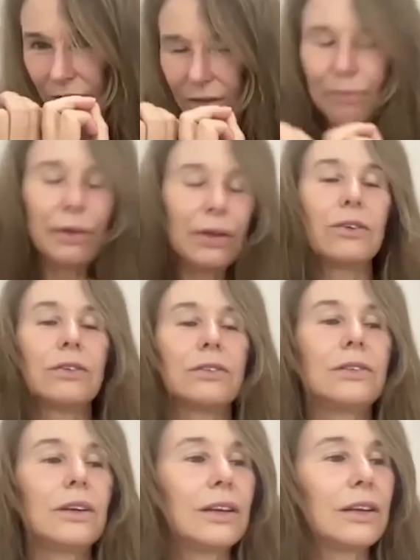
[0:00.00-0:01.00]
got it?
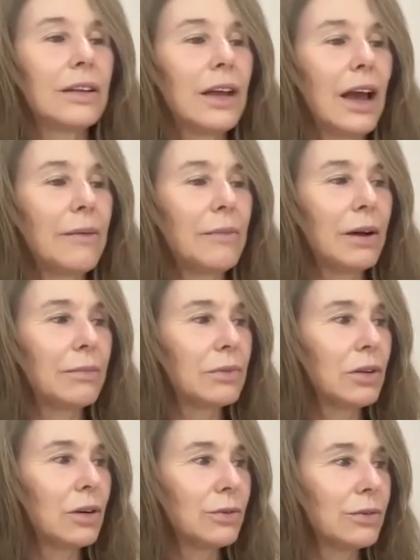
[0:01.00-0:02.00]
Because it came up,
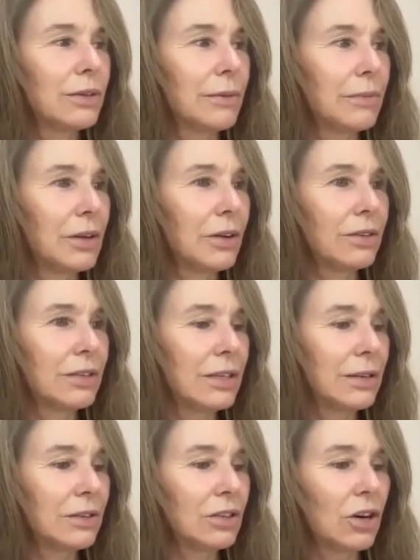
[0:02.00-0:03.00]
told something on
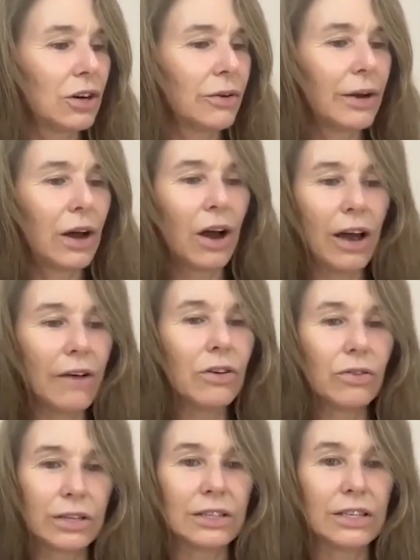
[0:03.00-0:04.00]
TikTok. And I went, I
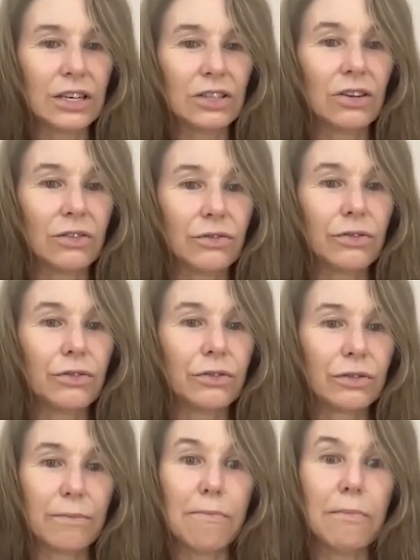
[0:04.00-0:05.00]
haven't looked at TikTok
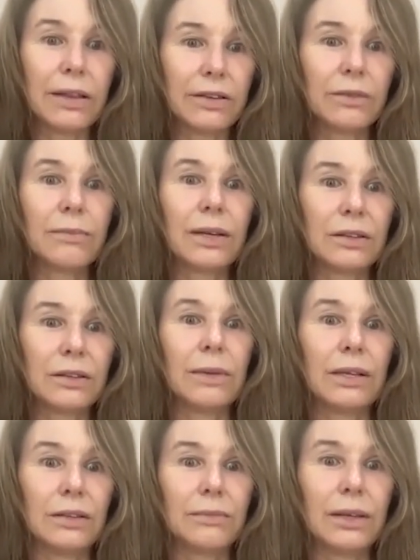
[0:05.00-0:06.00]
for months and months and
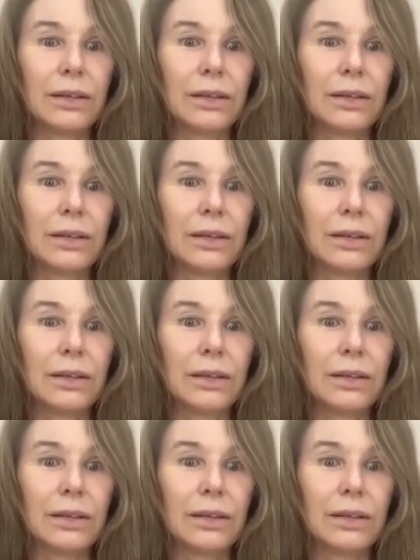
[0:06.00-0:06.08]
months